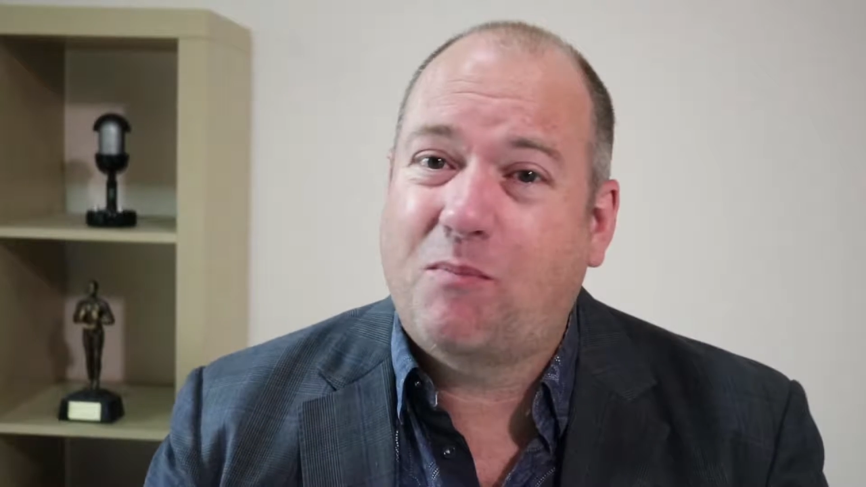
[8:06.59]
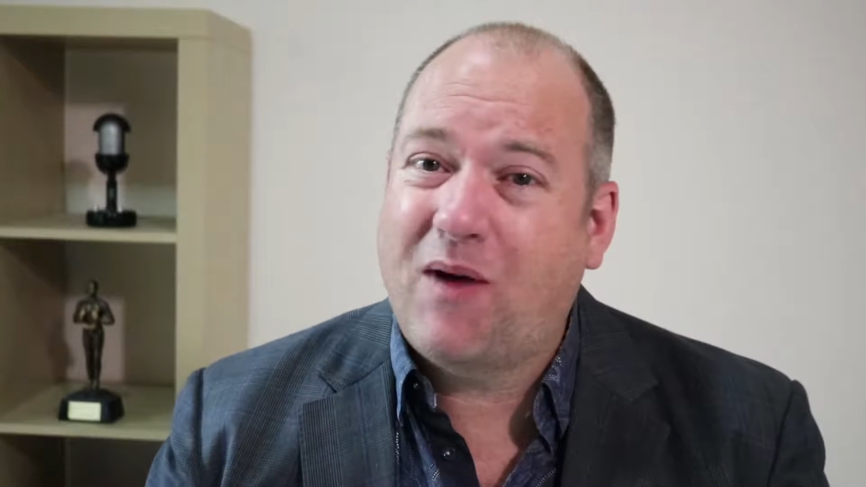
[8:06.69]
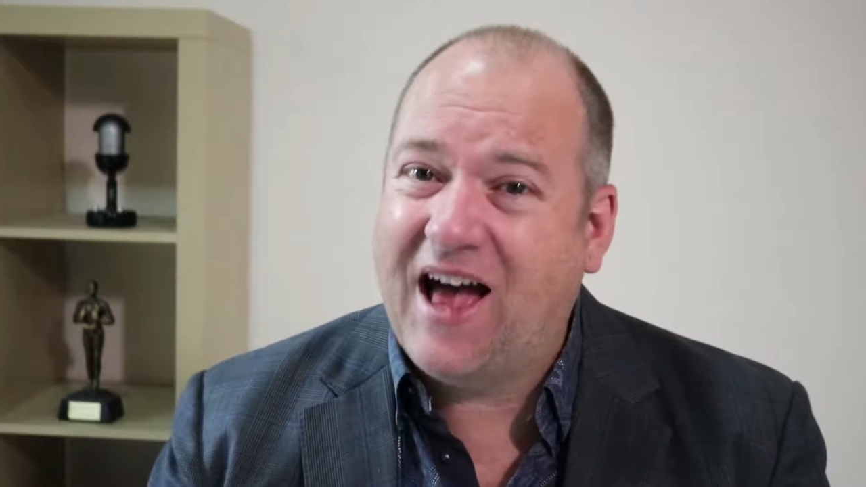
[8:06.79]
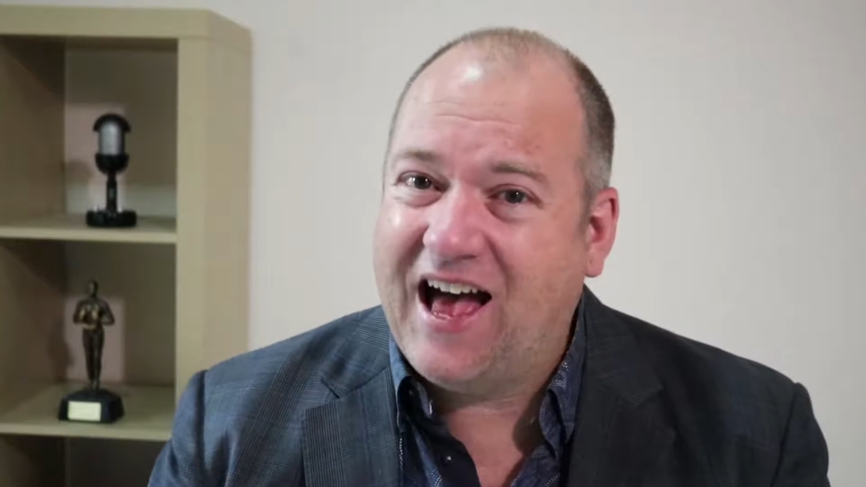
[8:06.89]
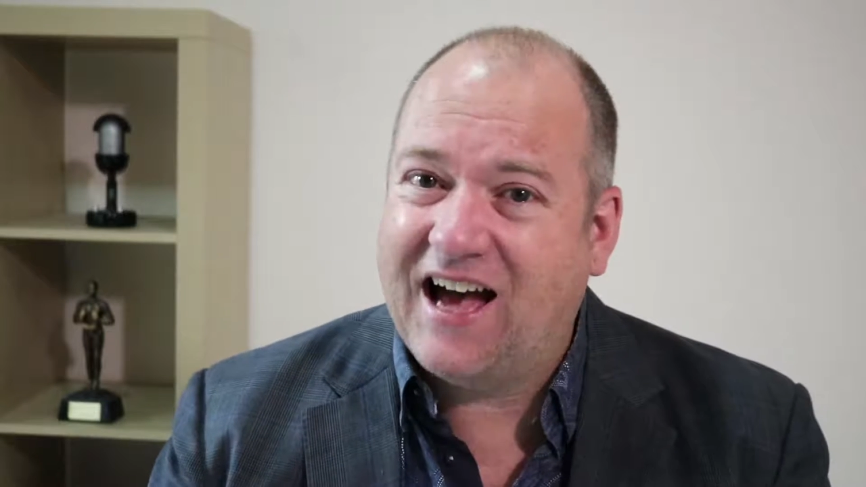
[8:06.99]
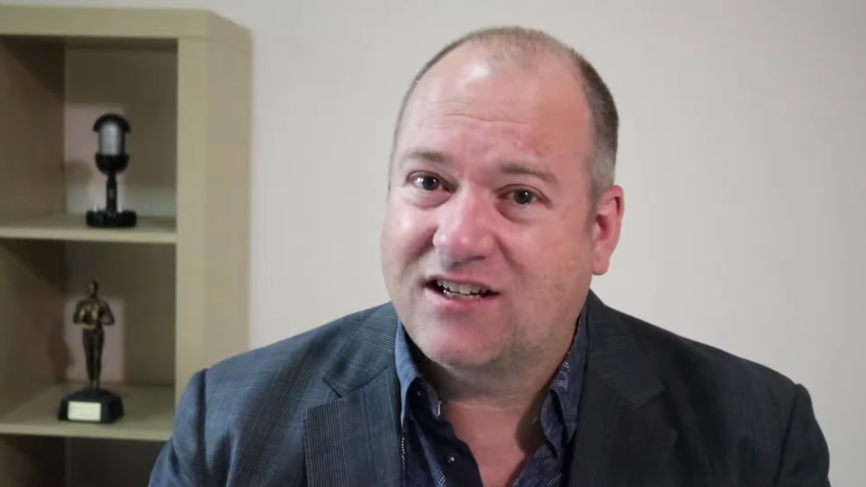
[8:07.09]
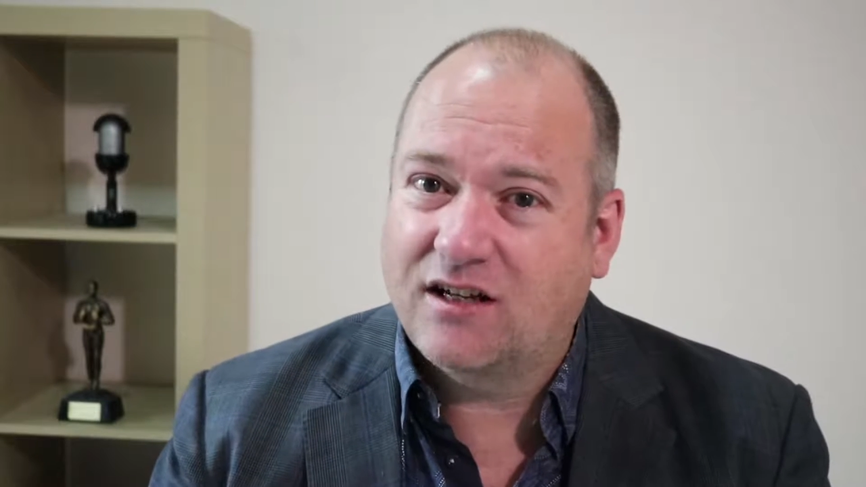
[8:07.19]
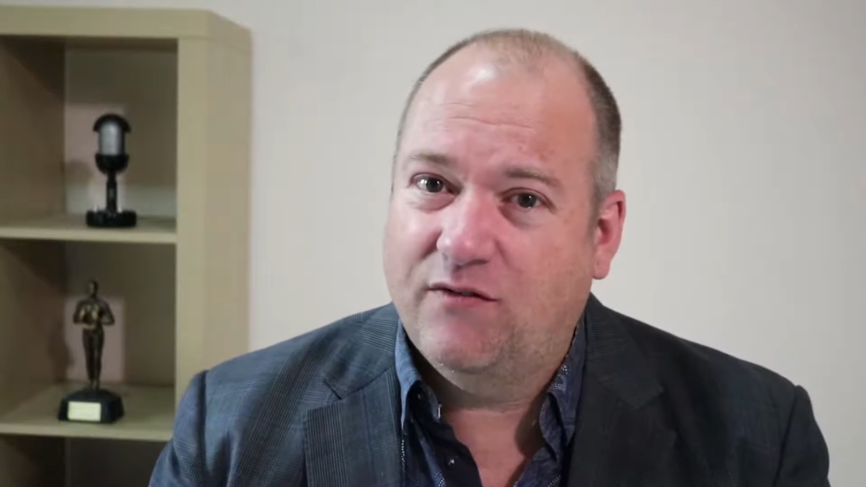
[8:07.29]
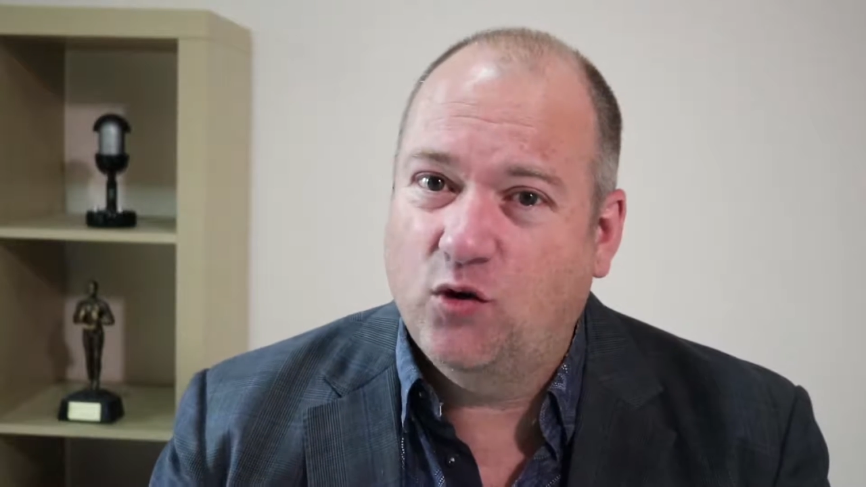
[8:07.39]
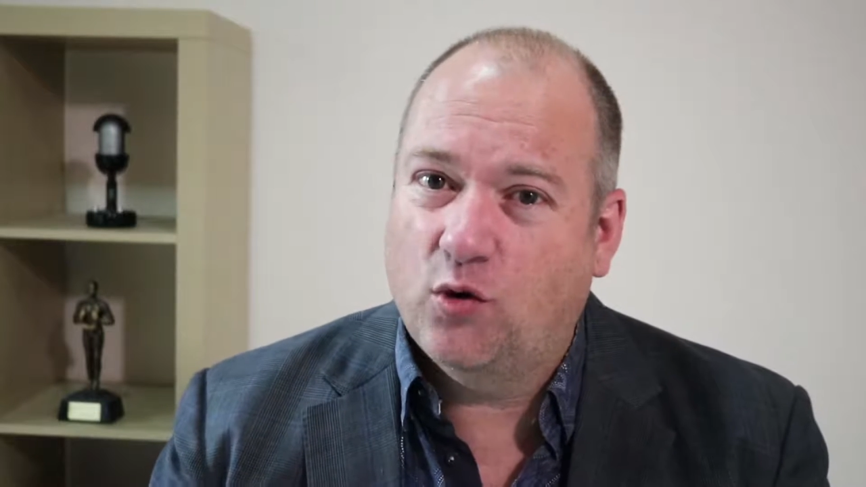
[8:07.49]
part
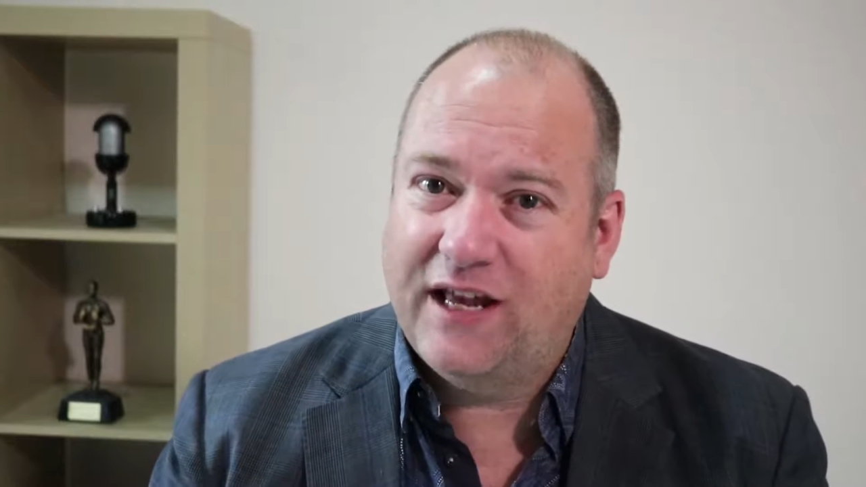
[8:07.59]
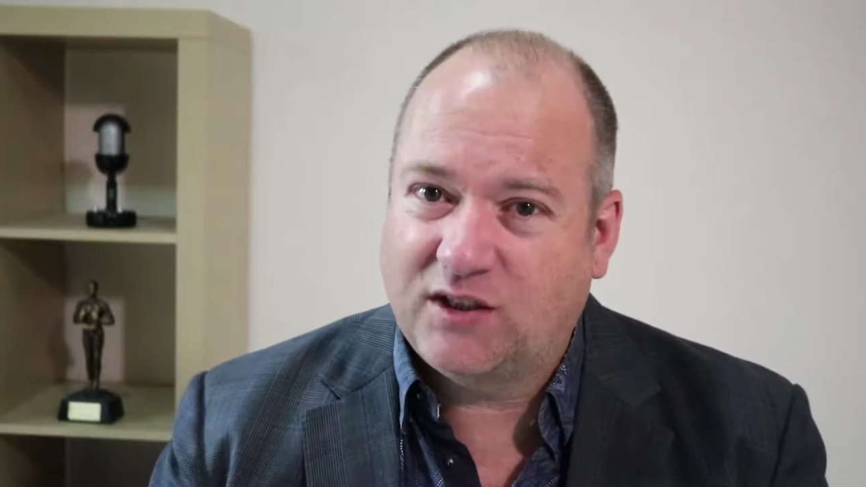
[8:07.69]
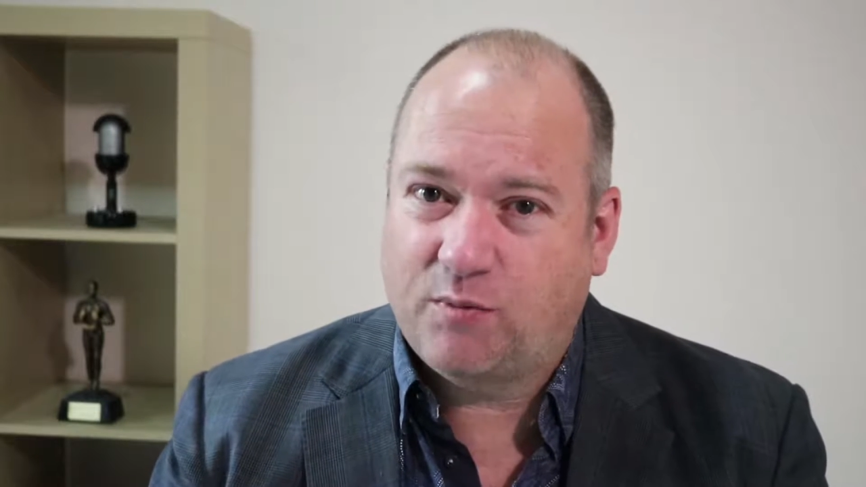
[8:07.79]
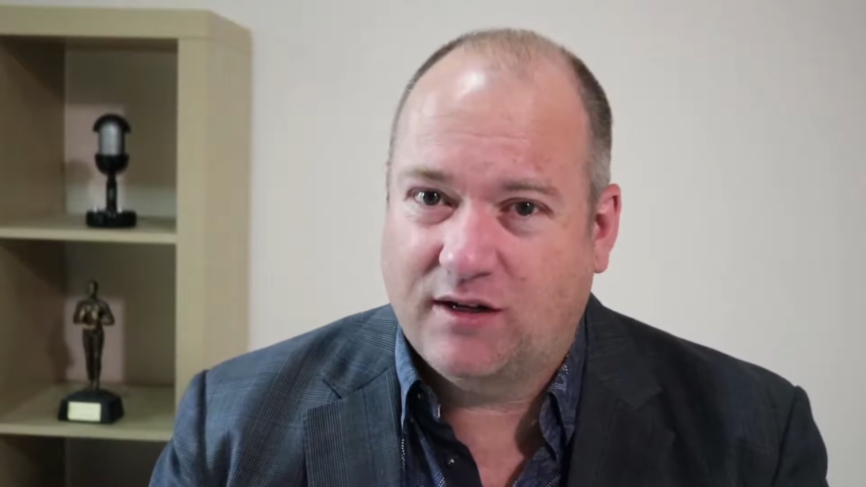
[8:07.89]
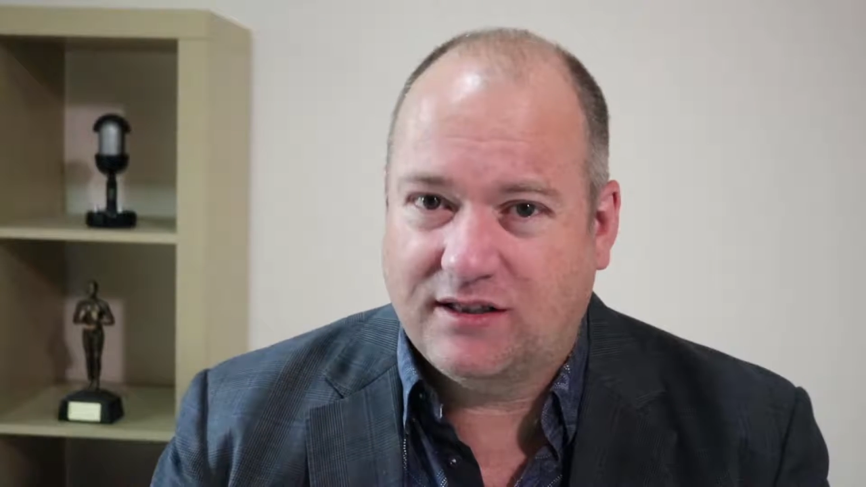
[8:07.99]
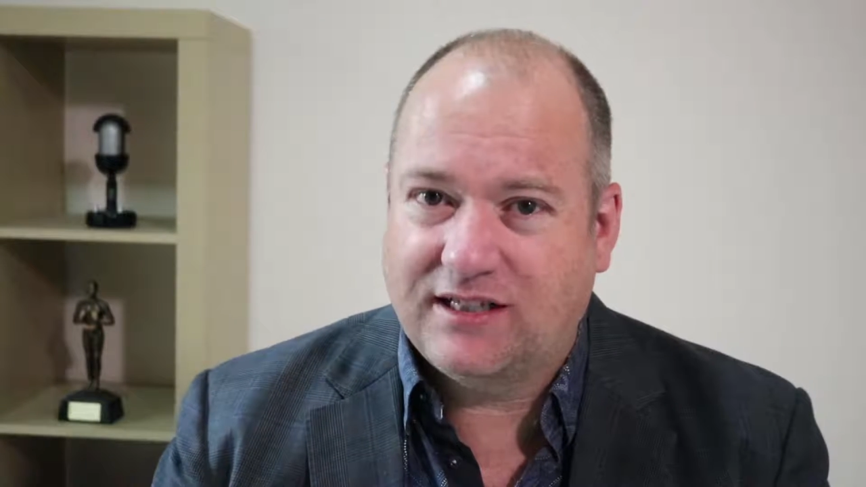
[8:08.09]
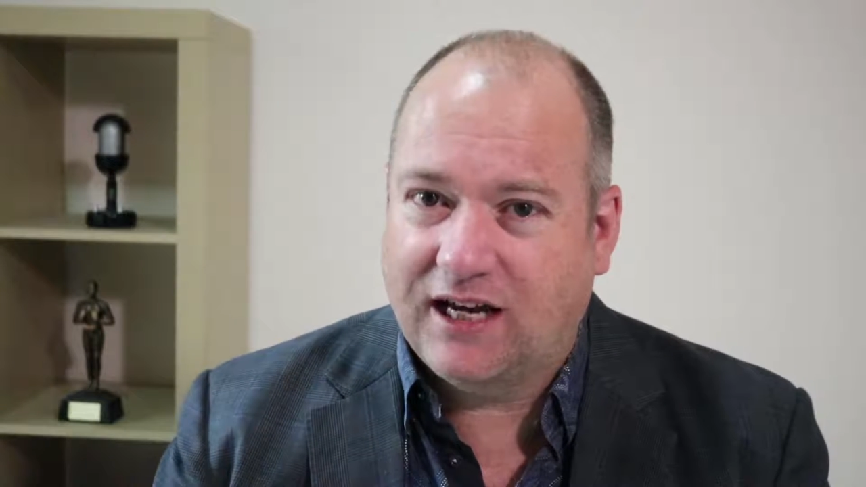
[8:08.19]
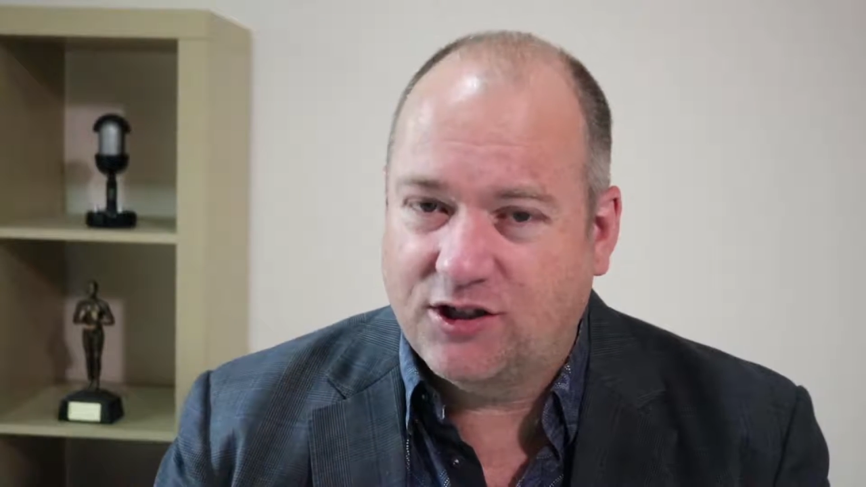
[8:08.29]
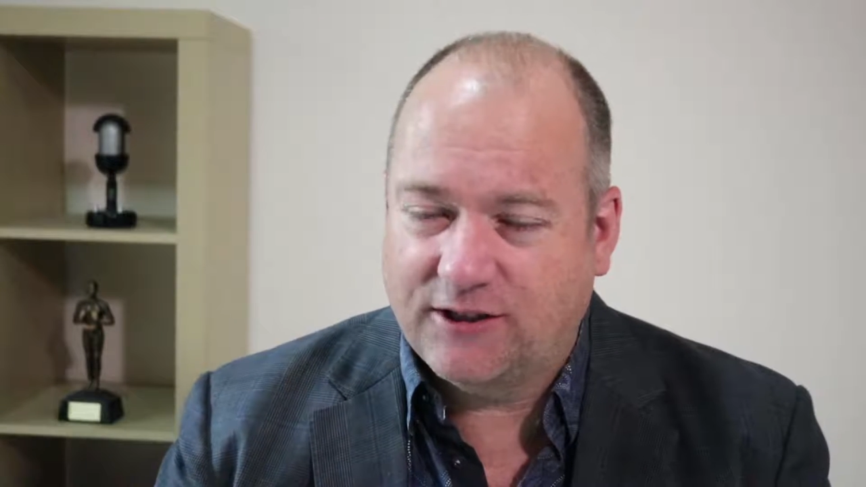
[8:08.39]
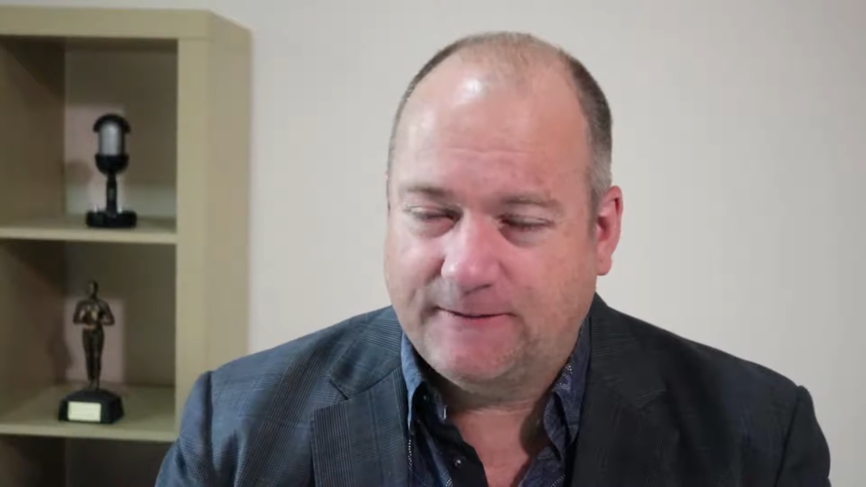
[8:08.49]
of your next
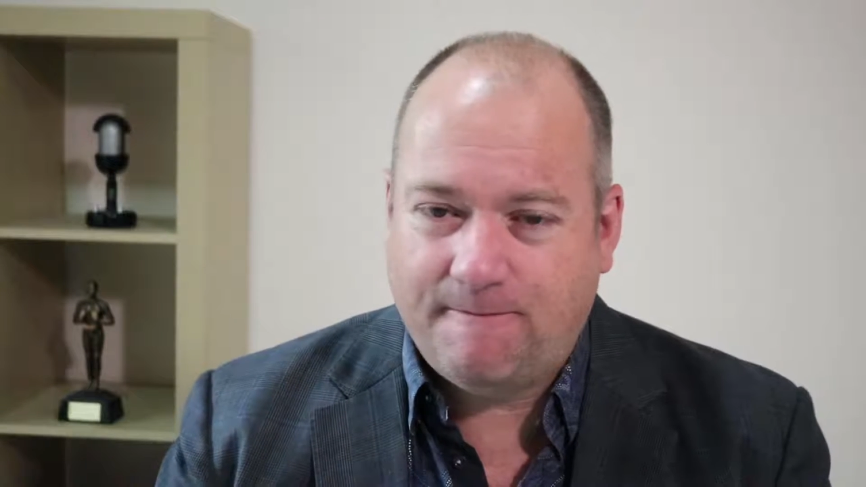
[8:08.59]
presentation?